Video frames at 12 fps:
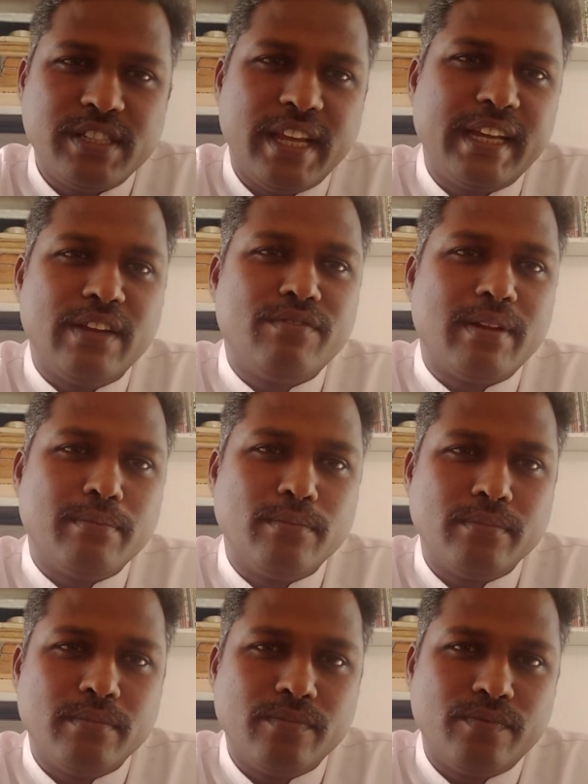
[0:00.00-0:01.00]
taken
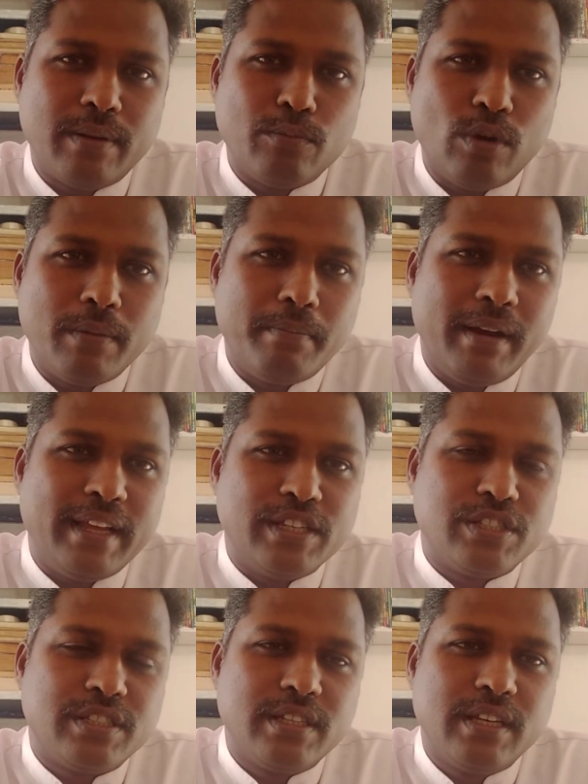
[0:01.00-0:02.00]
from one
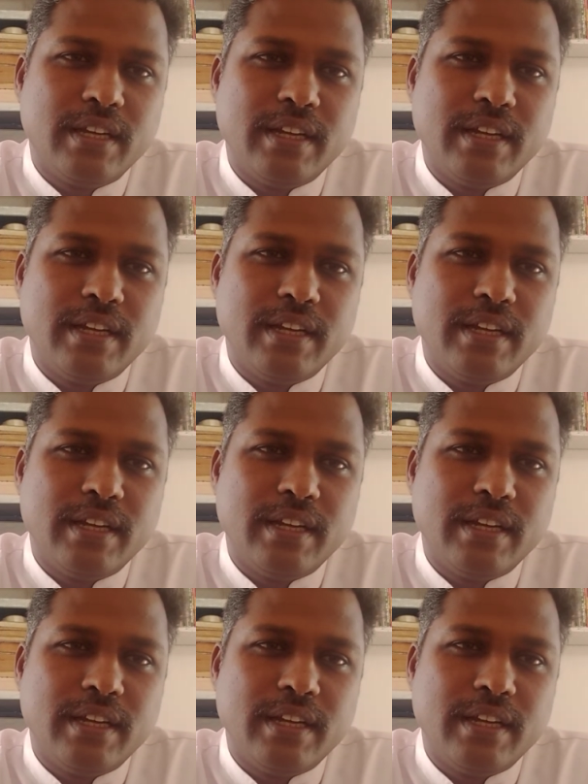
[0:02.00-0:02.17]
place,